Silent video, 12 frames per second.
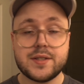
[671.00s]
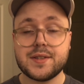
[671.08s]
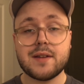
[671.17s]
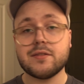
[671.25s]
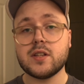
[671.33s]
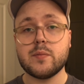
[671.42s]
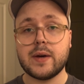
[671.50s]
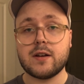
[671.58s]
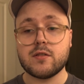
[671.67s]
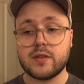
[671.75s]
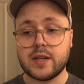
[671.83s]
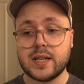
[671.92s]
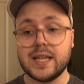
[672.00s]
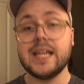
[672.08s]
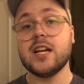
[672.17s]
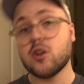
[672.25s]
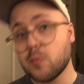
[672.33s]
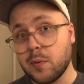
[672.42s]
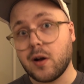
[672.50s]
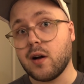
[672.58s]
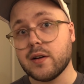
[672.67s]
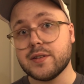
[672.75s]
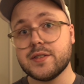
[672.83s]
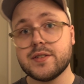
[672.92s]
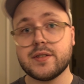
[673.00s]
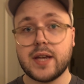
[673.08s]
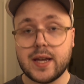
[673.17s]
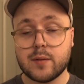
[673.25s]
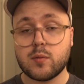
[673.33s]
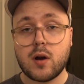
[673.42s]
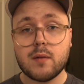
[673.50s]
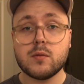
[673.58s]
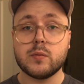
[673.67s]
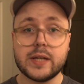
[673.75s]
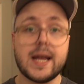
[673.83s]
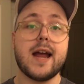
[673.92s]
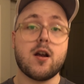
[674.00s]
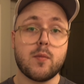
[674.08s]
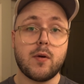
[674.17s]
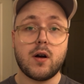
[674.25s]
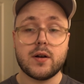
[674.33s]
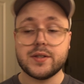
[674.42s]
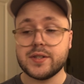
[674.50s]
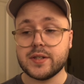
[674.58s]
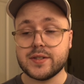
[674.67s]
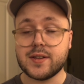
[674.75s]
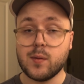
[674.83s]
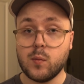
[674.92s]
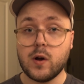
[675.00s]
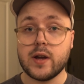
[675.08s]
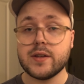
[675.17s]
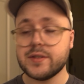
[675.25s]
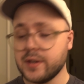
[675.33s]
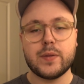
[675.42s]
definitely better than earpods and probably AirPods in some ways.